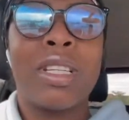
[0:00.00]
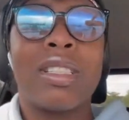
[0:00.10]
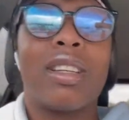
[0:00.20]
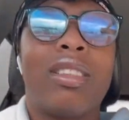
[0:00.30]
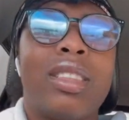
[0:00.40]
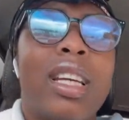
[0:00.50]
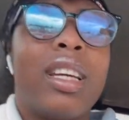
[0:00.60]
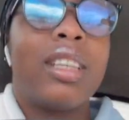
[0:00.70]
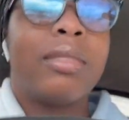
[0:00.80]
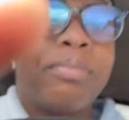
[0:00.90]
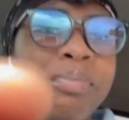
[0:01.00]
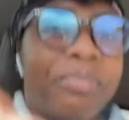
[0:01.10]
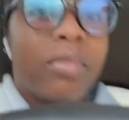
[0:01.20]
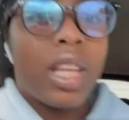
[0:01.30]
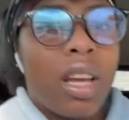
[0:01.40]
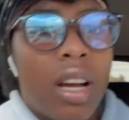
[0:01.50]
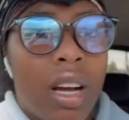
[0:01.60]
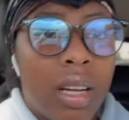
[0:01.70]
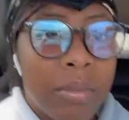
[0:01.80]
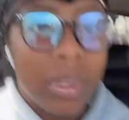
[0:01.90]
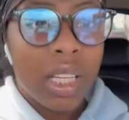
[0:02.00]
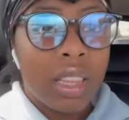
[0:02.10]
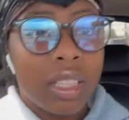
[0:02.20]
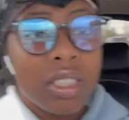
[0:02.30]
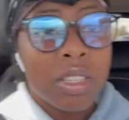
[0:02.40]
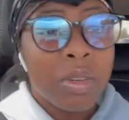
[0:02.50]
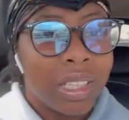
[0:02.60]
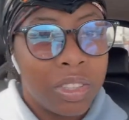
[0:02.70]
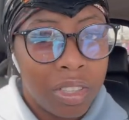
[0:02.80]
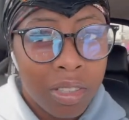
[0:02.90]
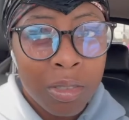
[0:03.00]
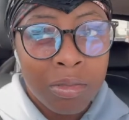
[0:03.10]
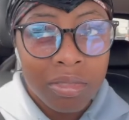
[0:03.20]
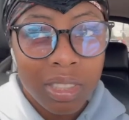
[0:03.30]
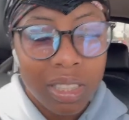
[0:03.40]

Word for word: that's all I'm saying. Um, there's no intro for this